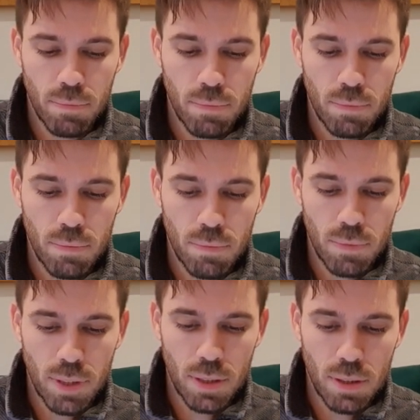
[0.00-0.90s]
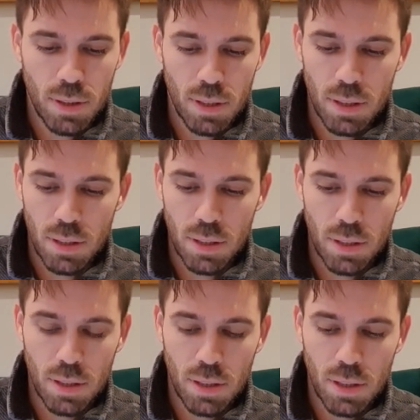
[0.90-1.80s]

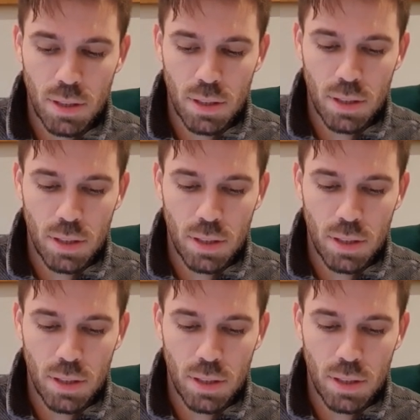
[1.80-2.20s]
(no one is talking)